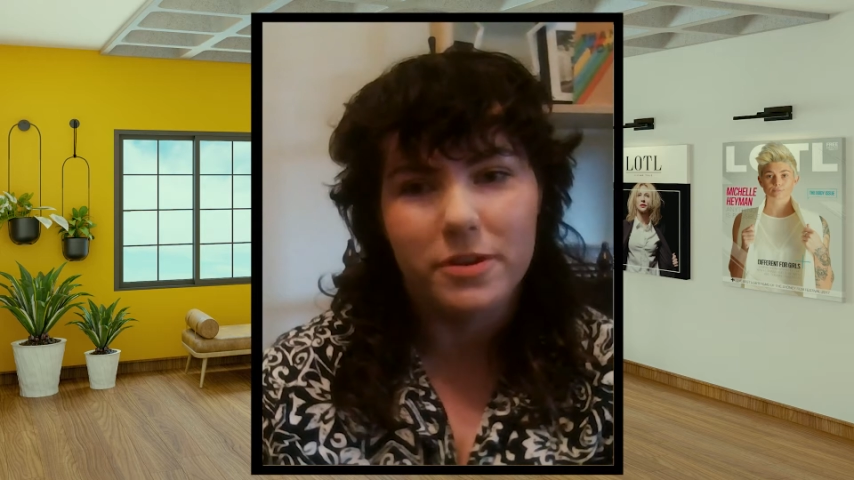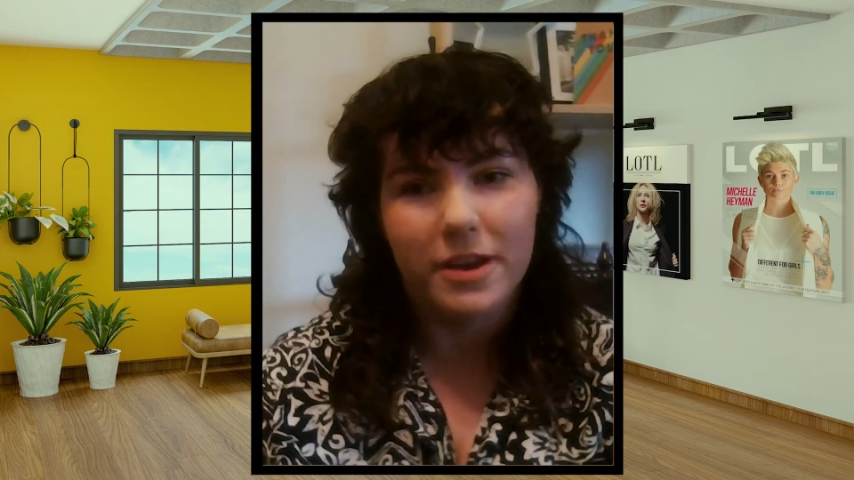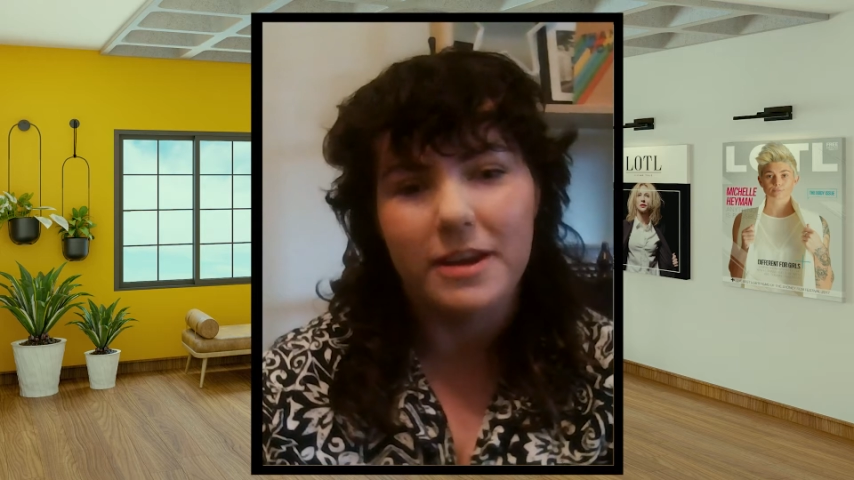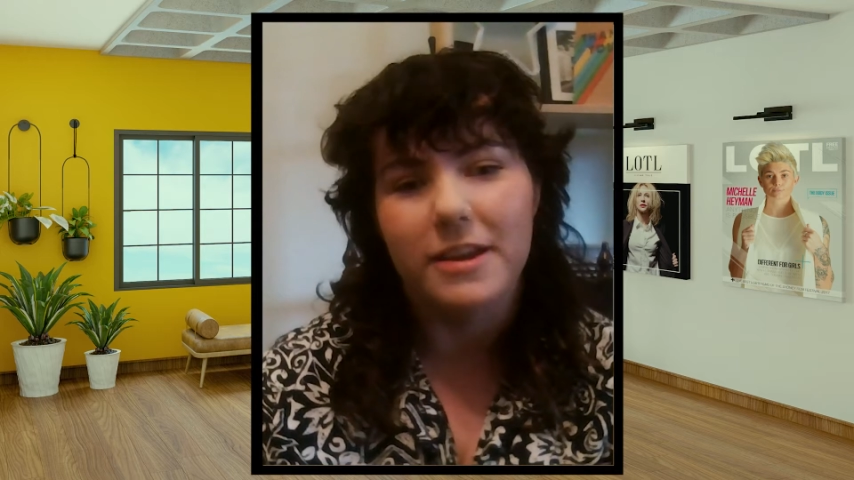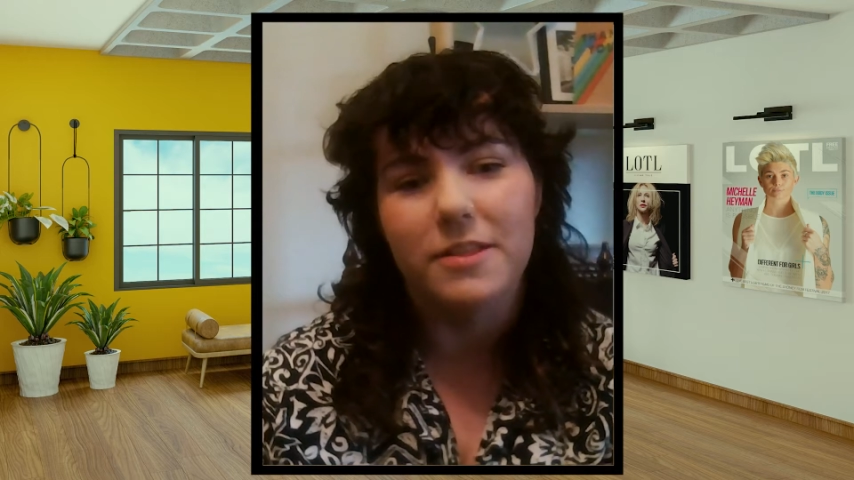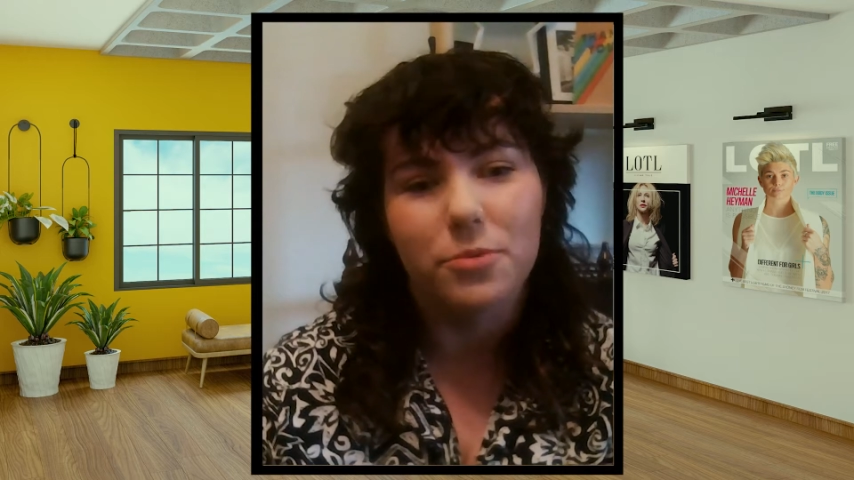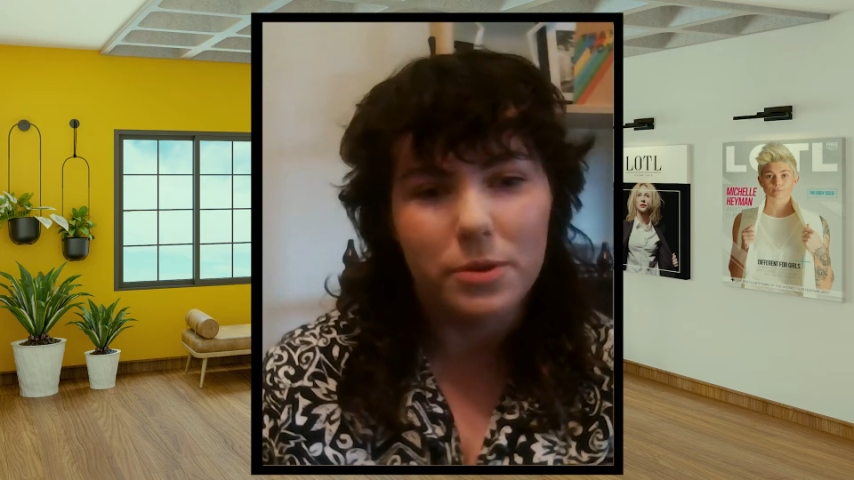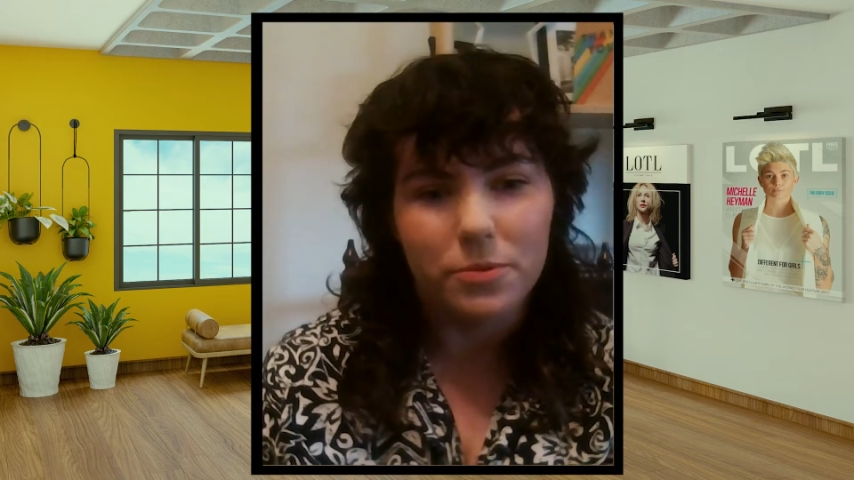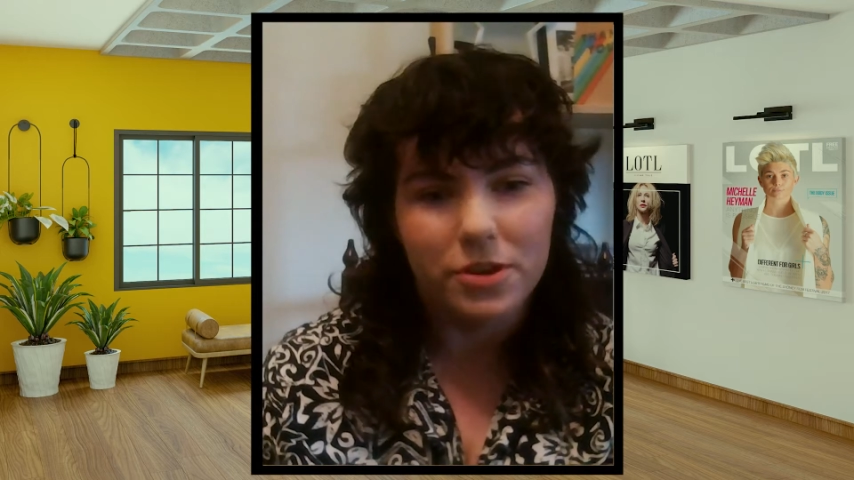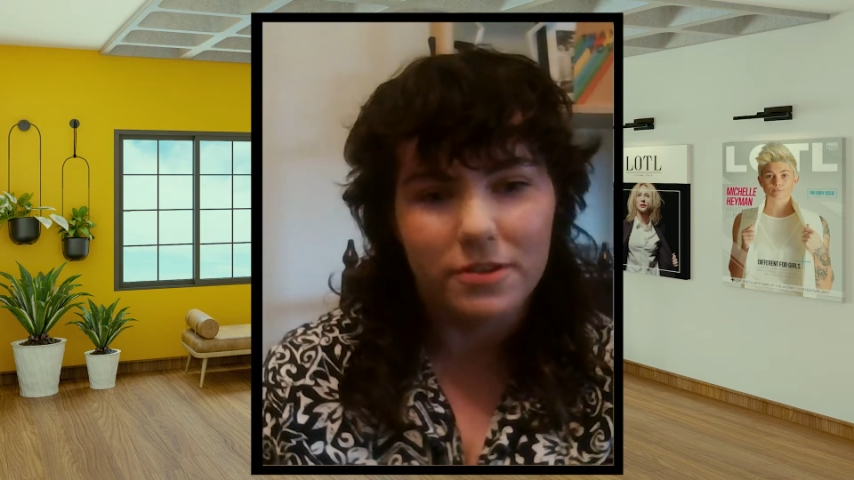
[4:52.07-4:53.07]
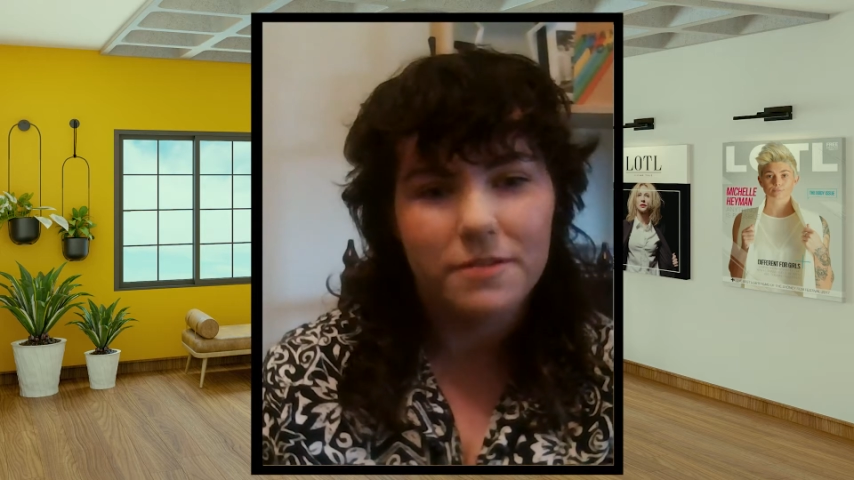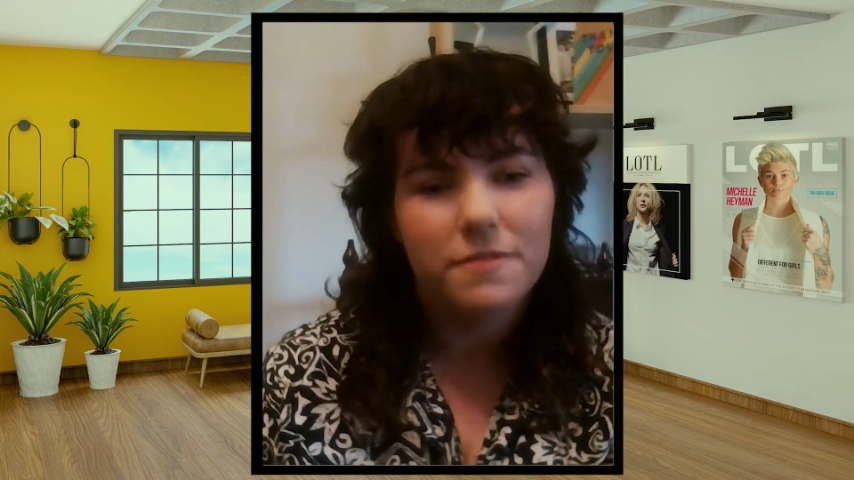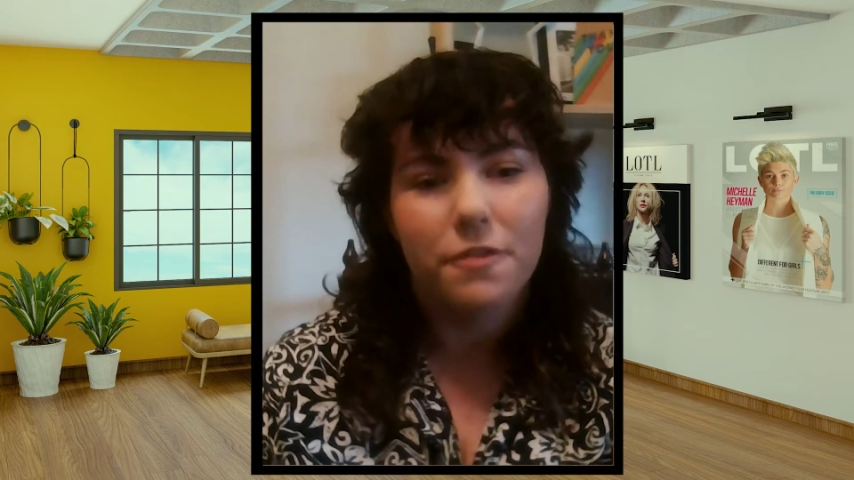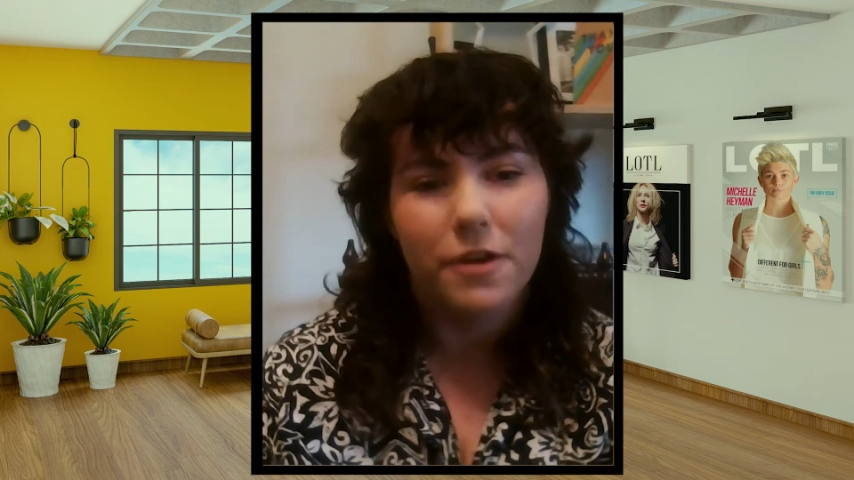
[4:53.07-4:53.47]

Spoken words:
pretending that we were just